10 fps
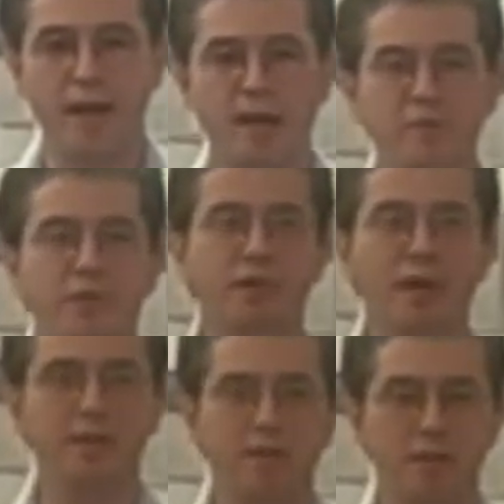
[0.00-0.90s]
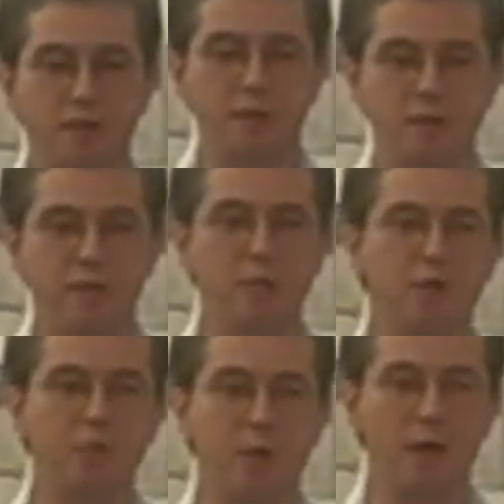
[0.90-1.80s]
advertising frame
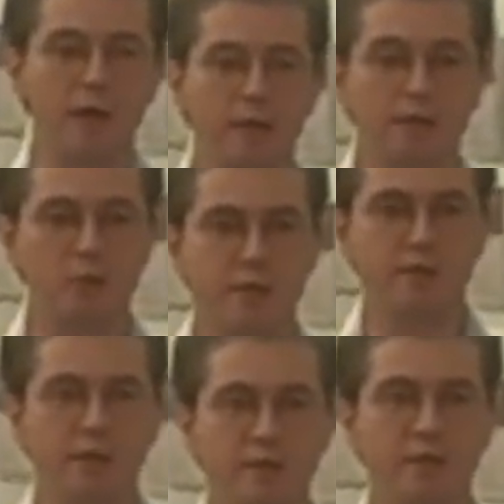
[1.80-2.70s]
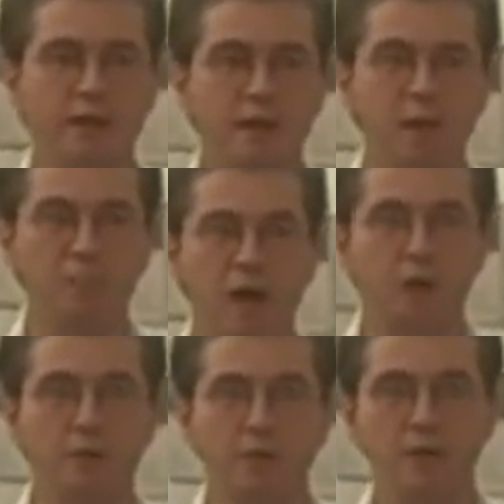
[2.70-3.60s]
of mind. We're still thinking
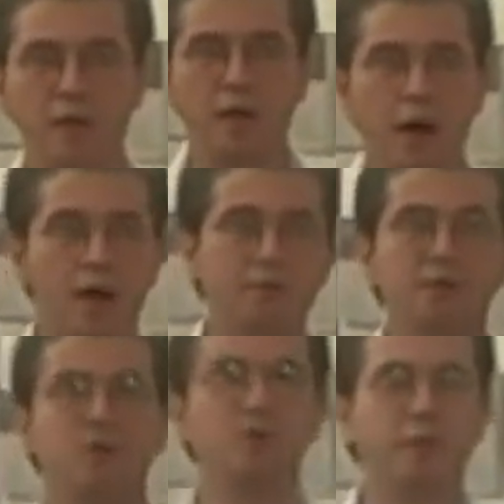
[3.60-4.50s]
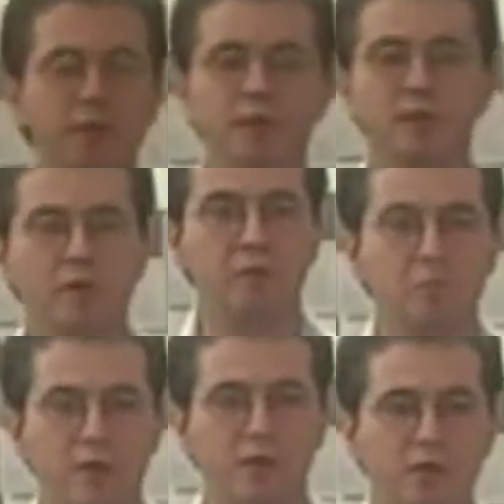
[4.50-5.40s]
about hundreds of millions of
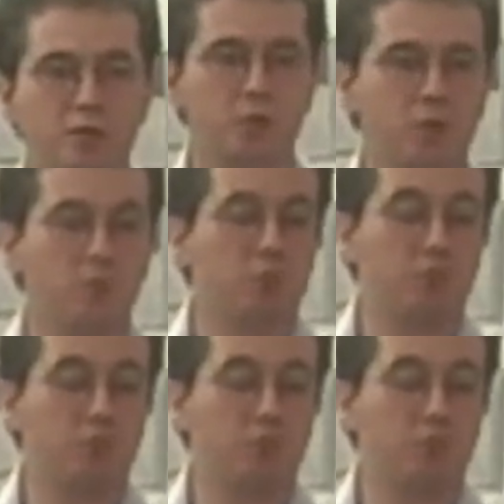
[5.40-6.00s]
impressions, although